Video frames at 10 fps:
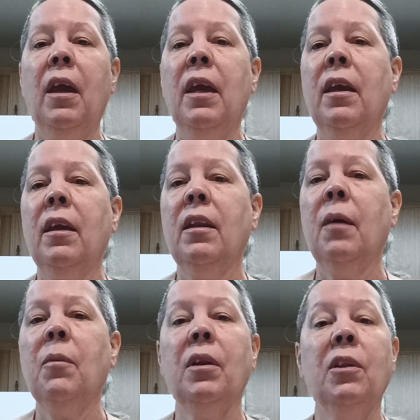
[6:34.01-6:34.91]
And
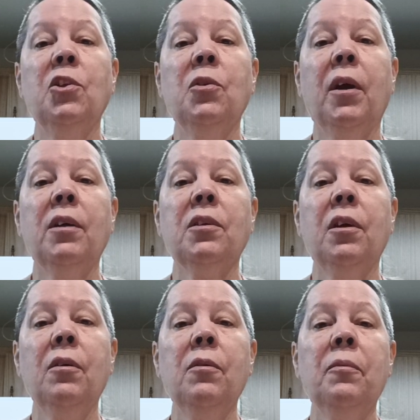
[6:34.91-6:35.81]
I'm going to let you guys
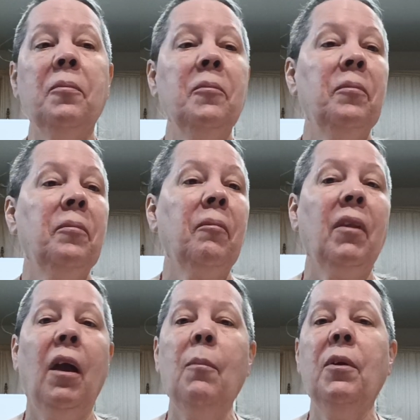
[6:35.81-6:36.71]
go.
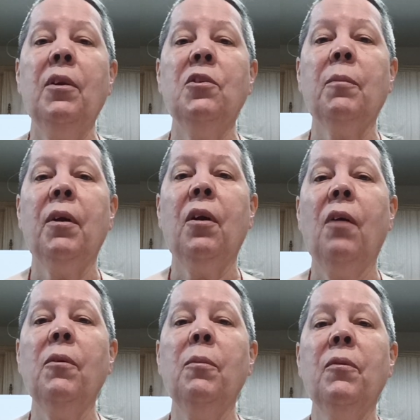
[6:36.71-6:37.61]
I'm going to drink my
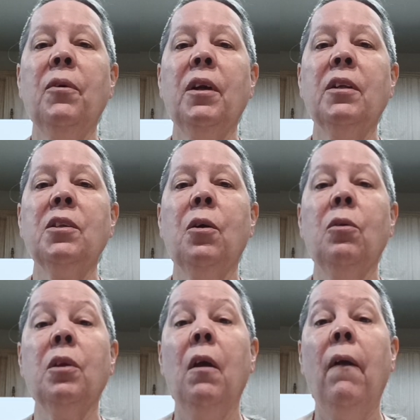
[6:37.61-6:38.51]
coffee before it gets
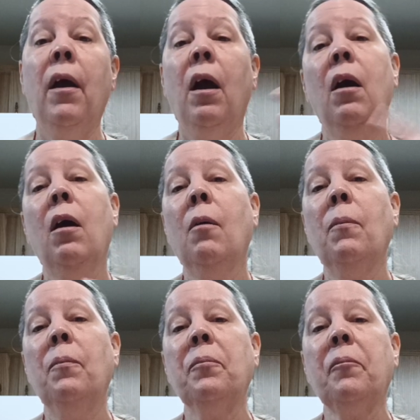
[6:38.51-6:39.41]
cold. Uh,
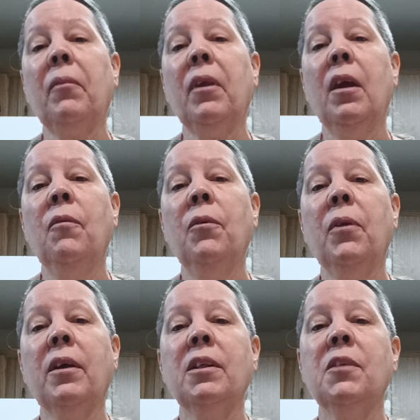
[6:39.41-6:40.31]
if you
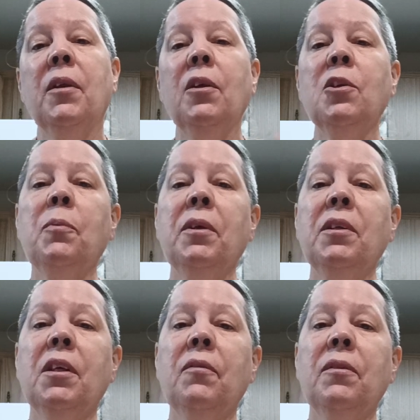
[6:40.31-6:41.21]
like these videos,
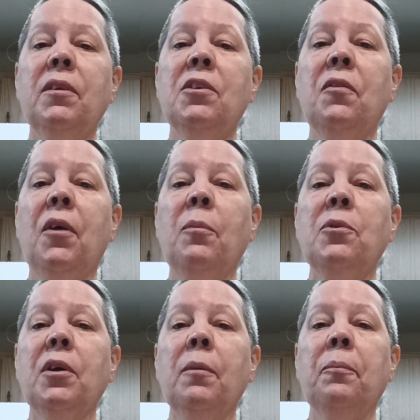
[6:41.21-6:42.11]
please give this a
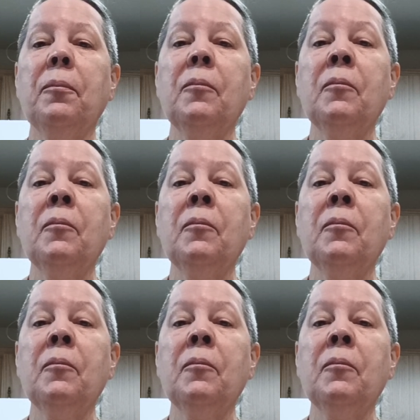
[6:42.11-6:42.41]
thumbs up.